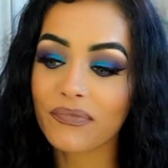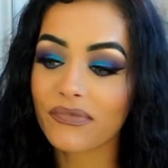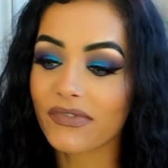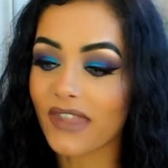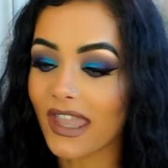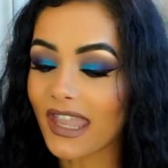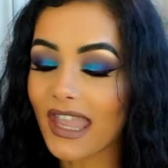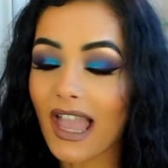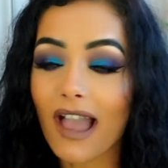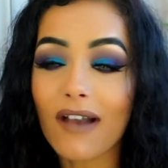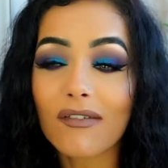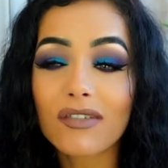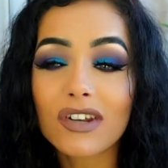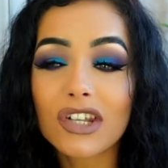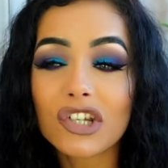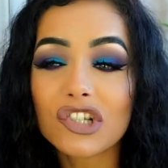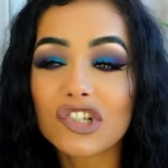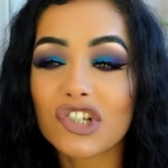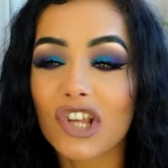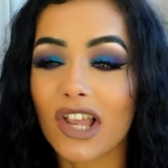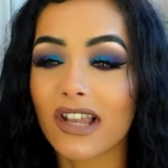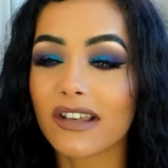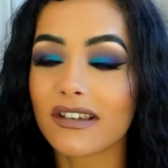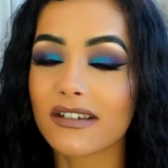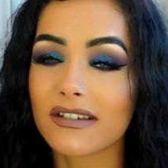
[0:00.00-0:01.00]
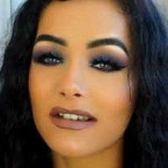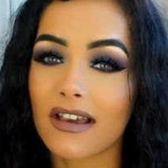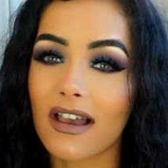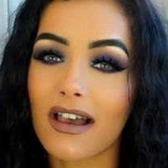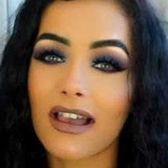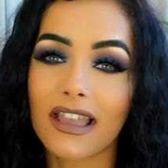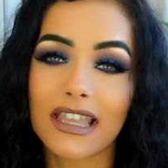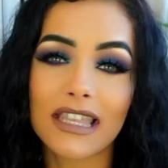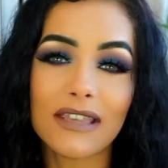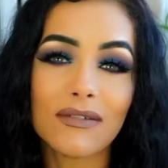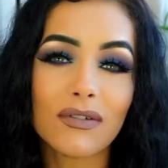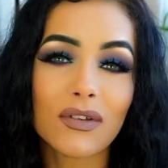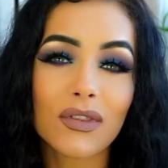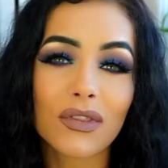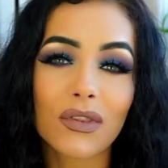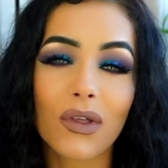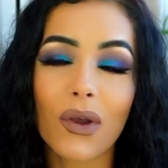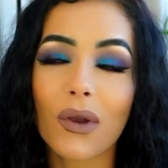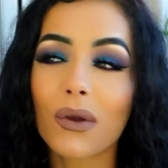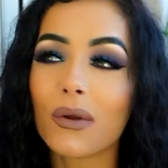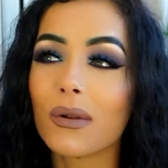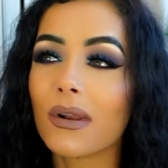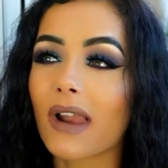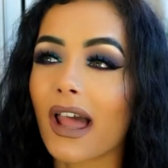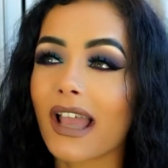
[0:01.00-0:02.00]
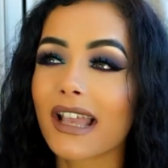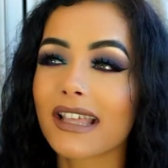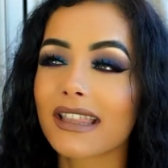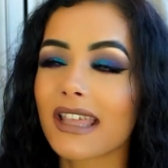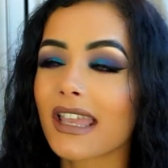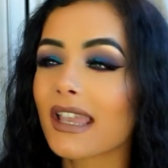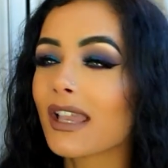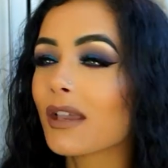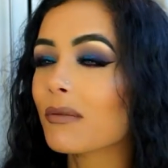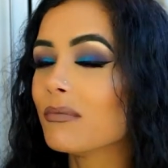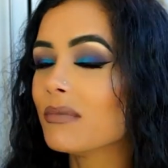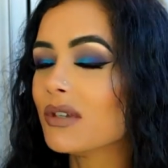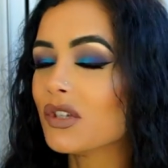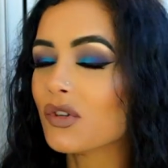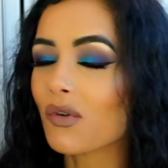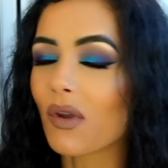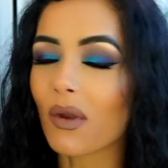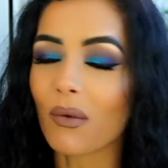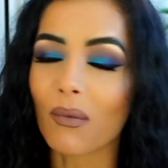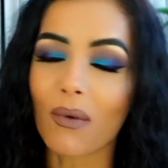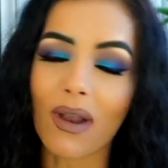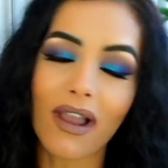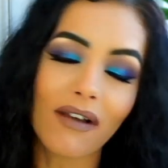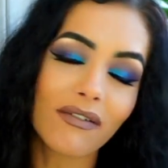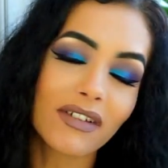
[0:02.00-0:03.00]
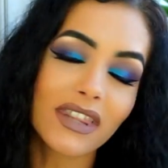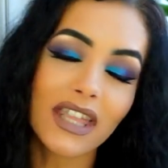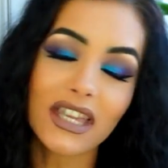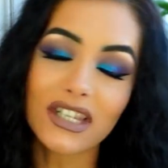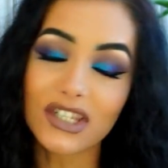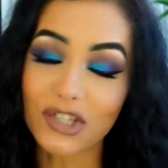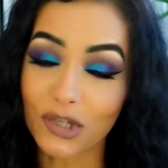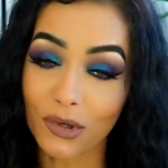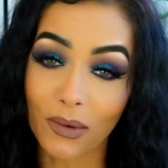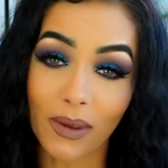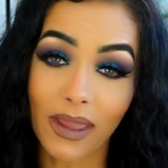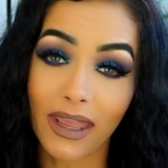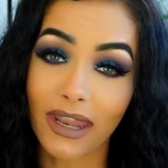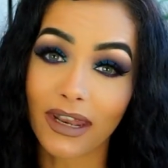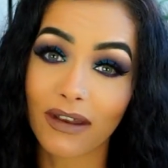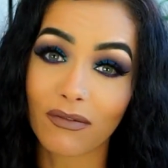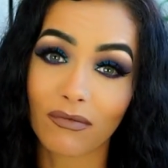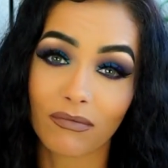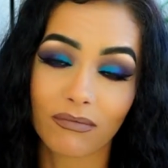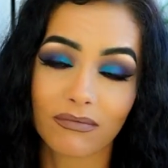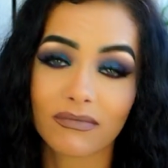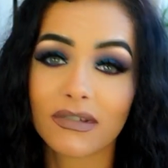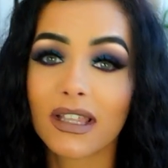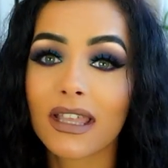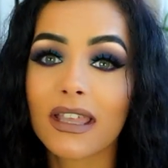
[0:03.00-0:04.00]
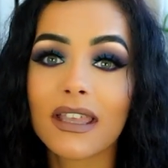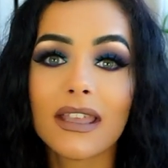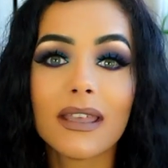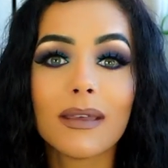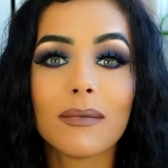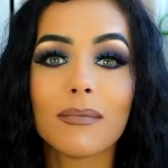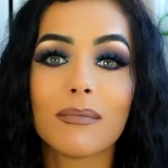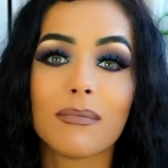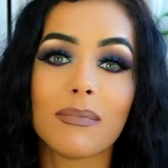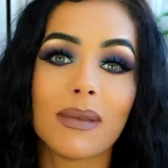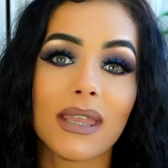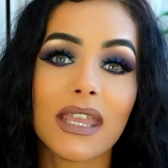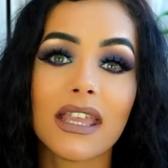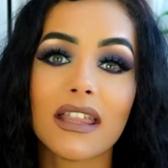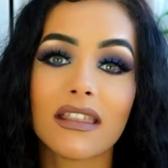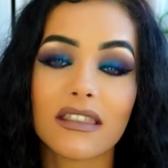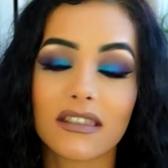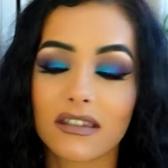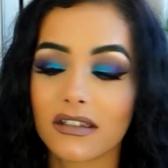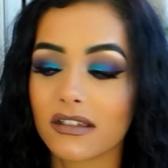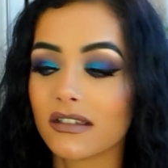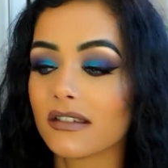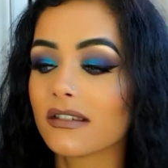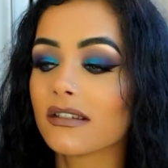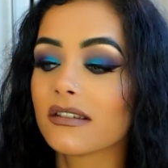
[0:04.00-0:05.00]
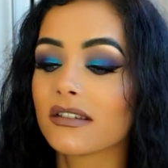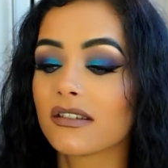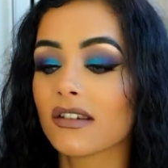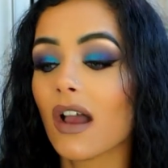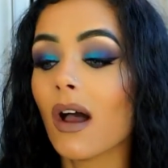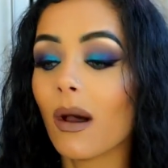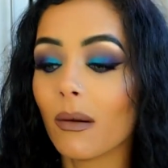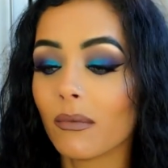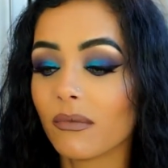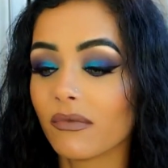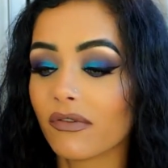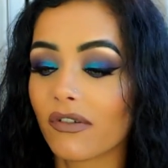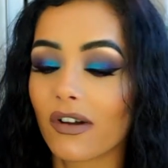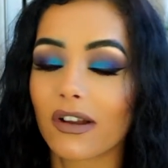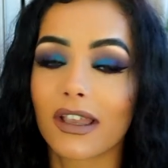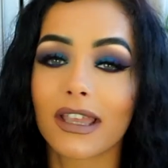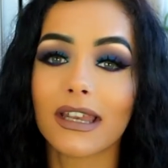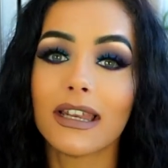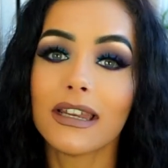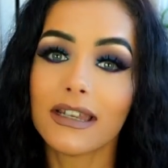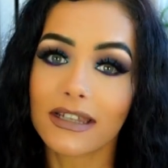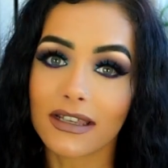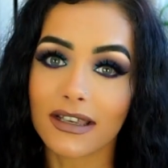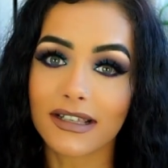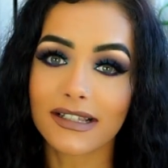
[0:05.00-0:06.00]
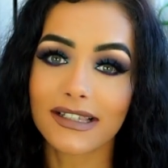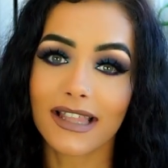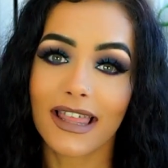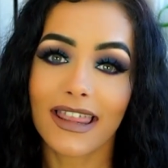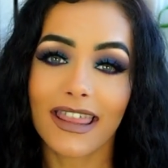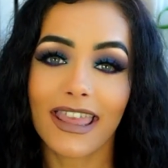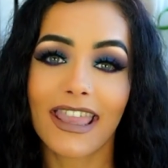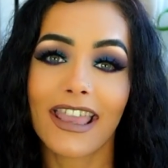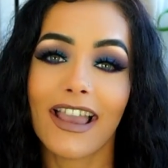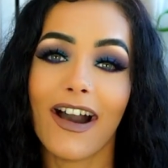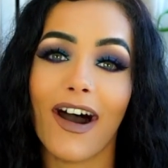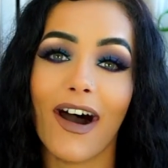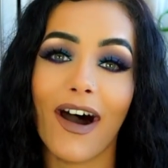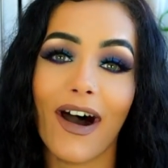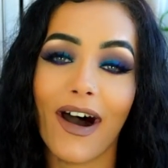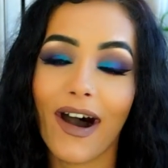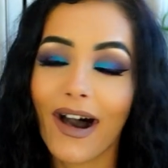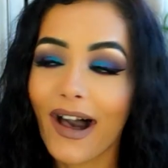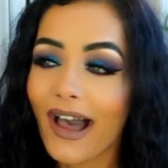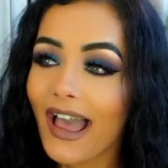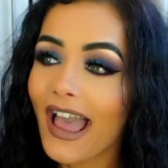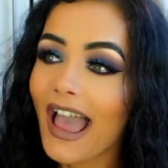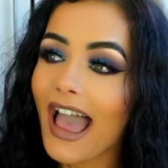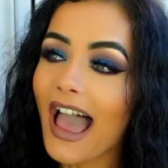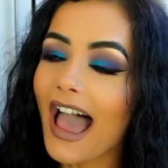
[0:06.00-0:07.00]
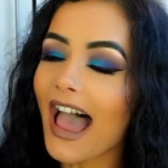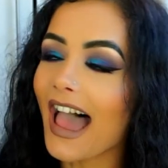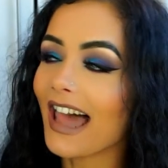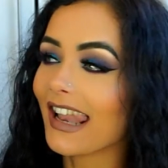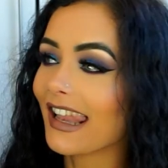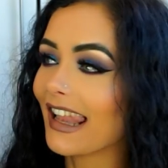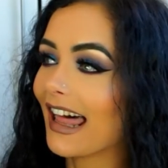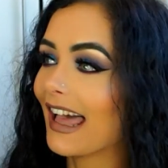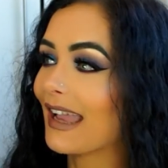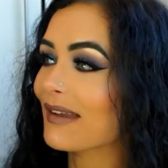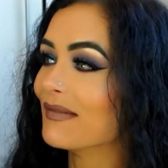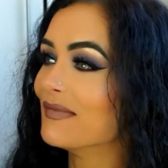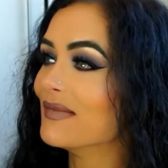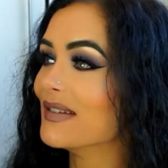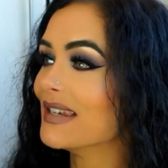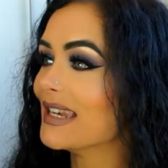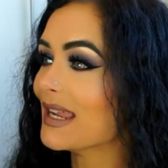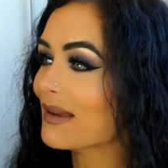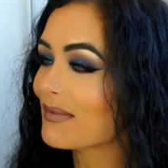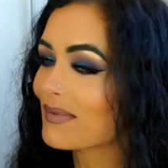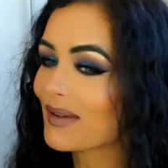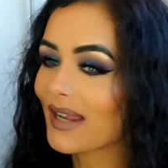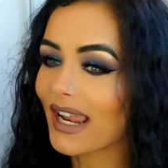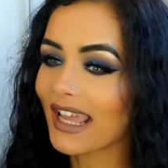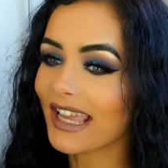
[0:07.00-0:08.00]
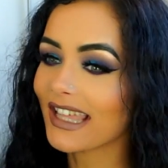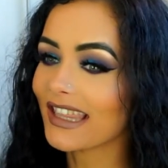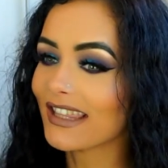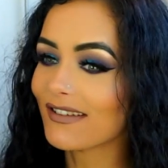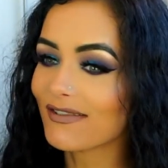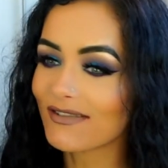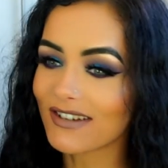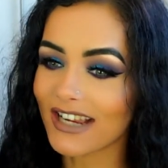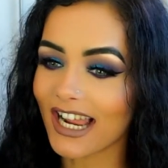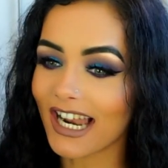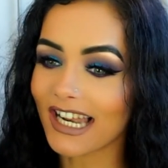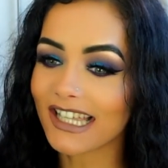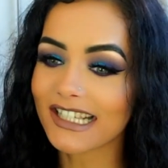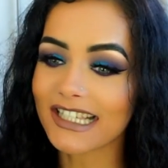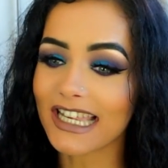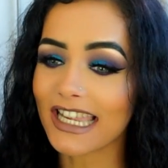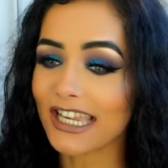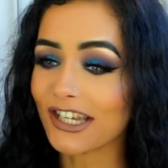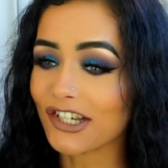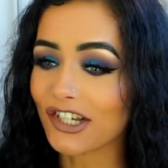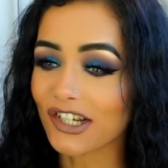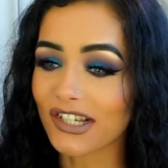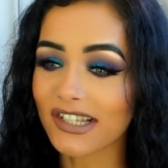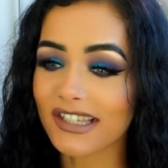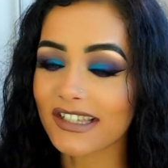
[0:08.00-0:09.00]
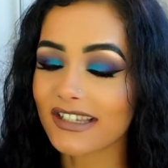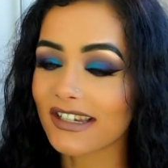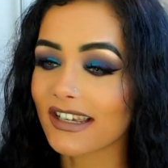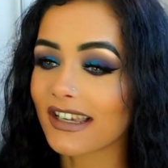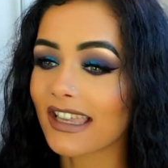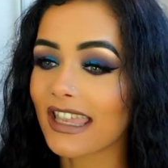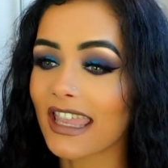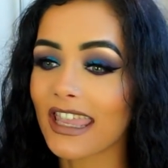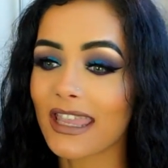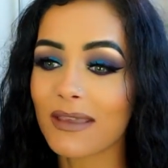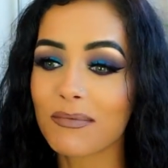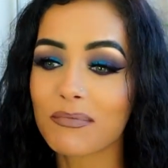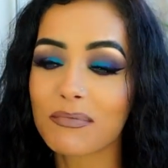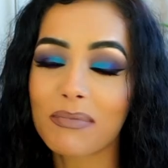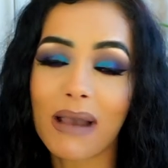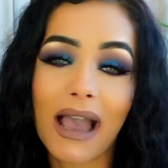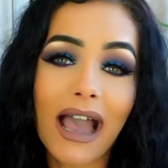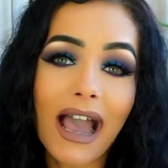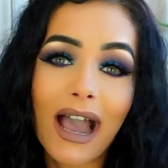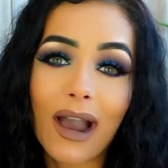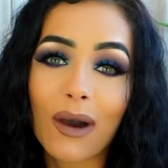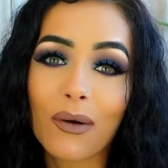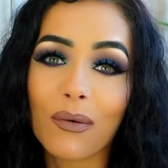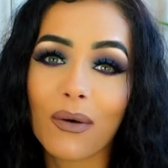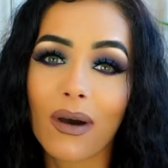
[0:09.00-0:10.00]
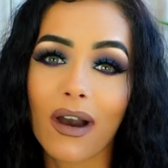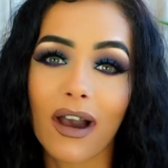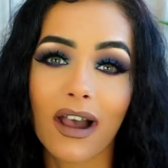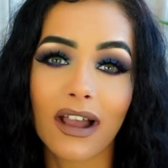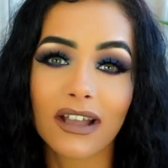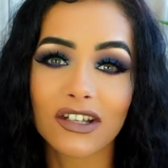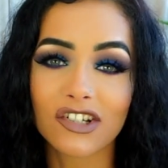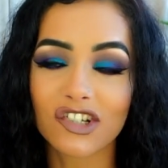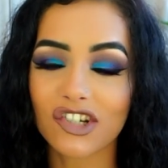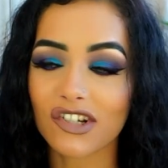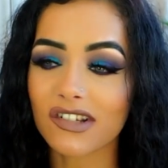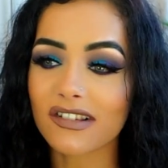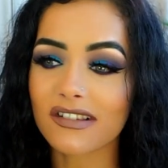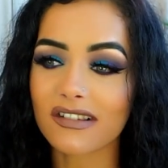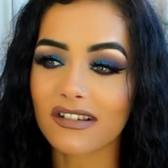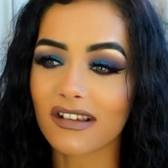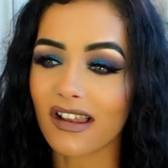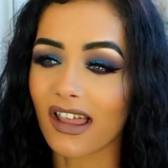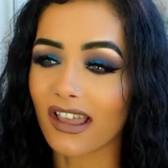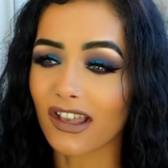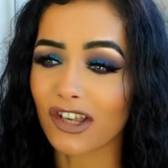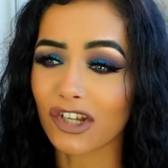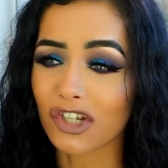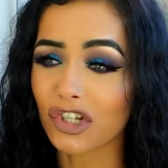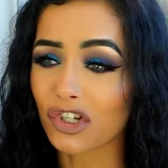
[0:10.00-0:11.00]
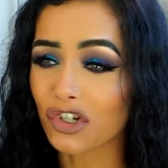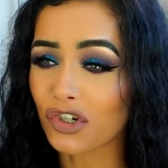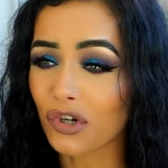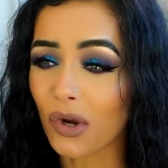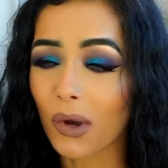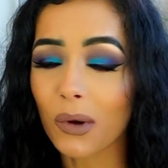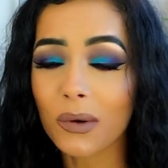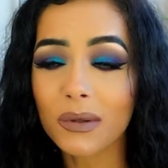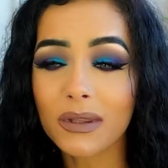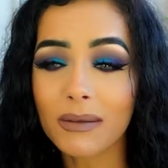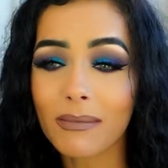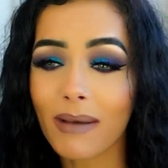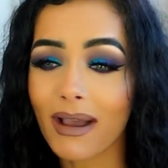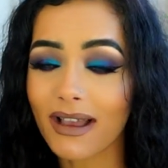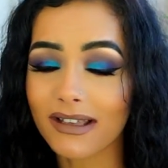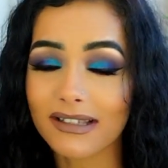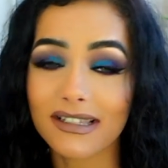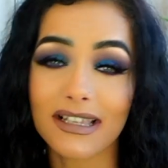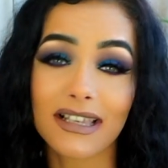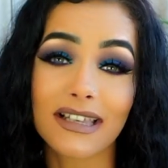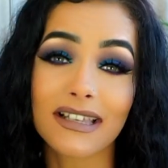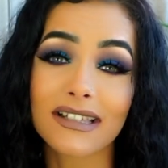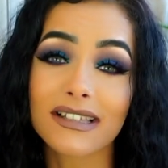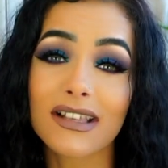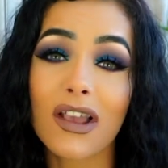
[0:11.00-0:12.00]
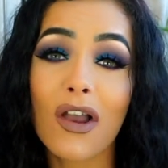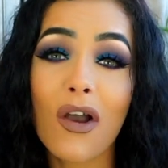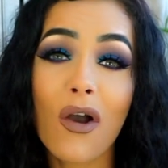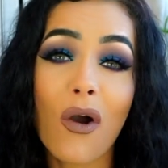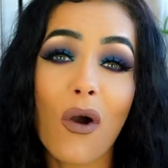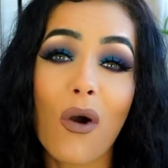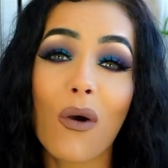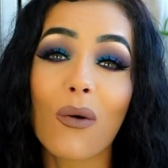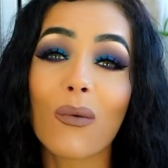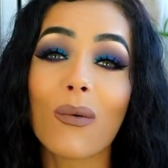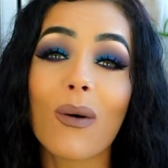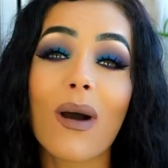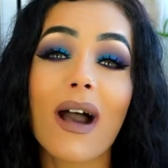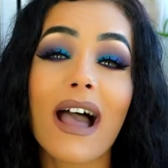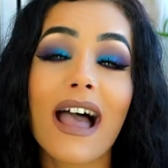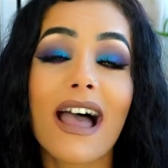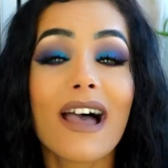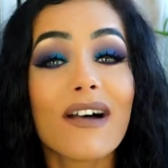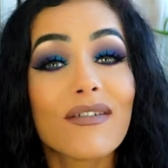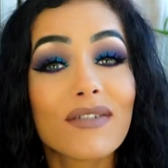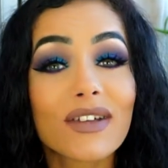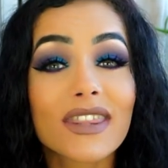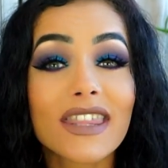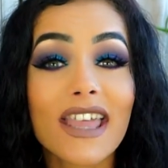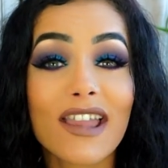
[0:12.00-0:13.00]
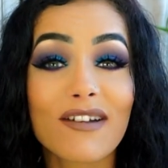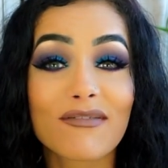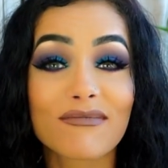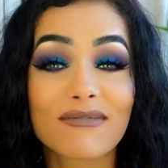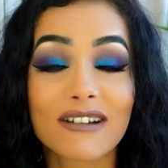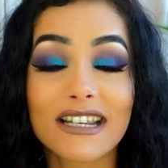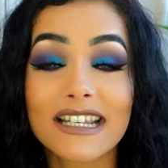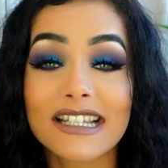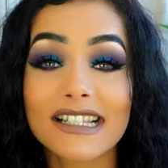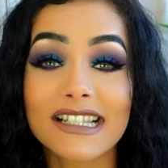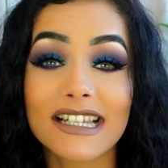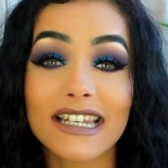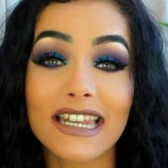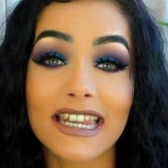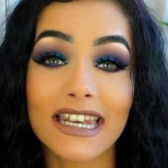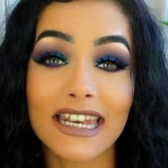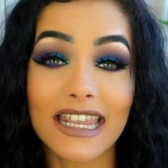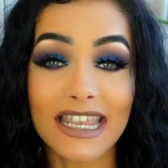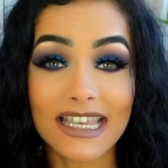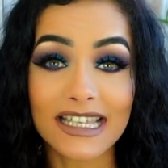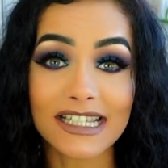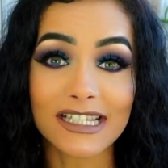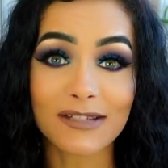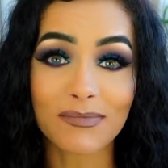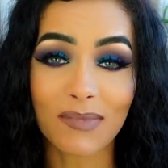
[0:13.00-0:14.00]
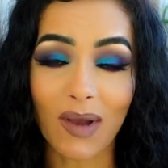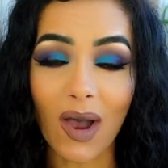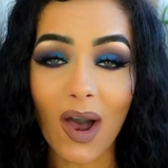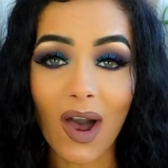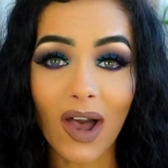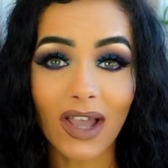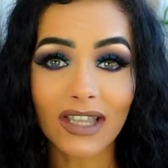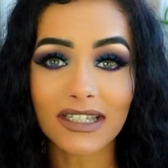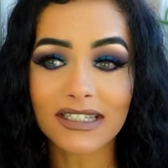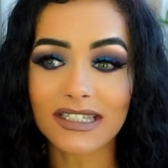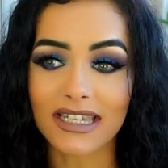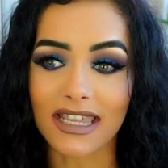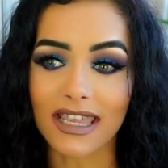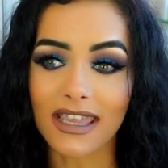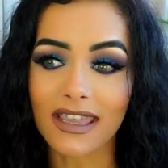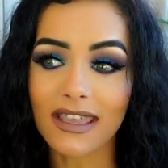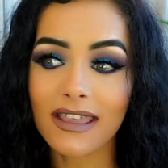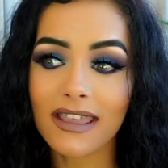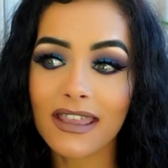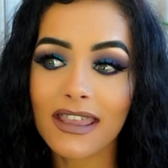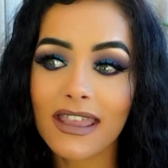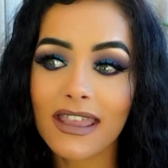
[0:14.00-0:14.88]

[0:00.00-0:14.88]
they have an agenda, even though like they can be doing whatever they're doing and being the dumb fucking idiots that they are and like manipulating the reality just to keep power and just to like control the masses or whatever their reasoning is behind it,